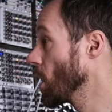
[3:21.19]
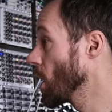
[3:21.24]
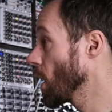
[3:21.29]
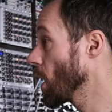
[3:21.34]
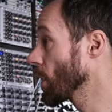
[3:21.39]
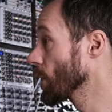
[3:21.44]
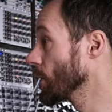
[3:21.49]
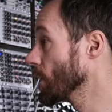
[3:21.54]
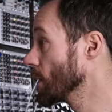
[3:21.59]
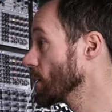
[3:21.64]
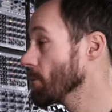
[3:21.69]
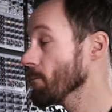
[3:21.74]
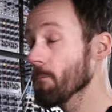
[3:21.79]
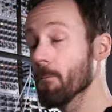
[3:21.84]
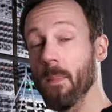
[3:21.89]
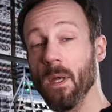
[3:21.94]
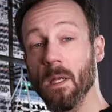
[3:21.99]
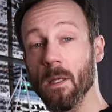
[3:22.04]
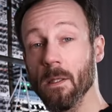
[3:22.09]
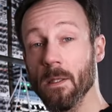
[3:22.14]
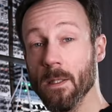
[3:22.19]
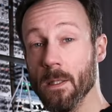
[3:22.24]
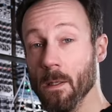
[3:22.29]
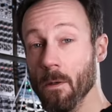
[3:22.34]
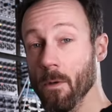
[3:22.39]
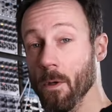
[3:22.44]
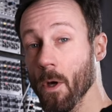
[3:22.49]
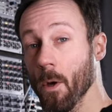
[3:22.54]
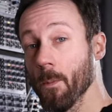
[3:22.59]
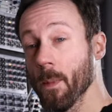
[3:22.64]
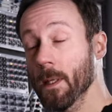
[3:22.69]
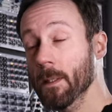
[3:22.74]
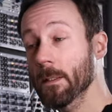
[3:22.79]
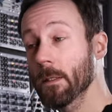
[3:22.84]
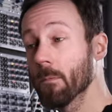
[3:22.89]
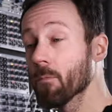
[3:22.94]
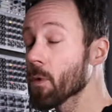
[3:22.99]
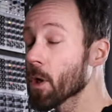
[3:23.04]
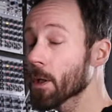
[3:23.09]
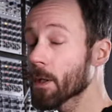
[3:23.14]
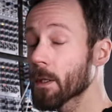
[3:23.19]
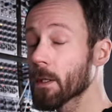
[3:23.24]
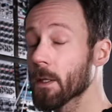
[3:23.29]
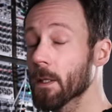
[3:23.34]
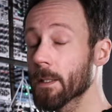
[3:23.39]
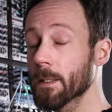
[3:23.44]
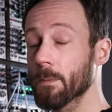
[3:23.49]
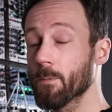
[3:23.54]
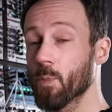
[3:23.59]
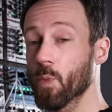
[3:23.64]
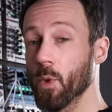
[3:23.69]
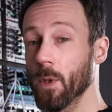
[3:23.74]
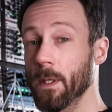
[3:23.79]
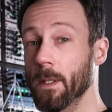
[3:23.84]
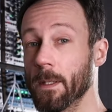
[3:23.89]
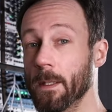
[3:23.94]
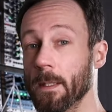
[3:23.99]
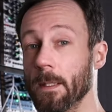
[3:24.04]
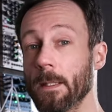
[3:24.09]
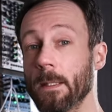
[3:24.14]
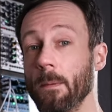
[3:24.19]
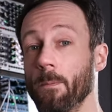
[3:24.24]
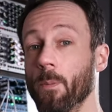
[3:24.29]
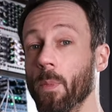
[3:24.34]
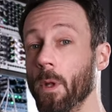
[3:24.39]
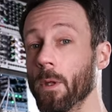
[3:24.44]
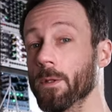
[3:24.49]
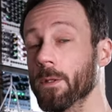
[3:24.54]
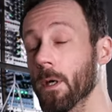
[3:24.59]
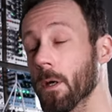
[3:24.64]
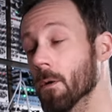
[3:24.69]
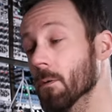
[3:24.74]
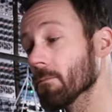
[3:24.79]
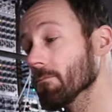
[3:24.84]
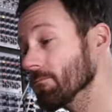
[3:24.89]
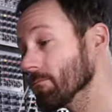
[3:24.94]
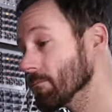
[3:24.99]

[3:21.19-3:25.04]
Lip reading: on the mini stereo mixer, but it's pretty simple, so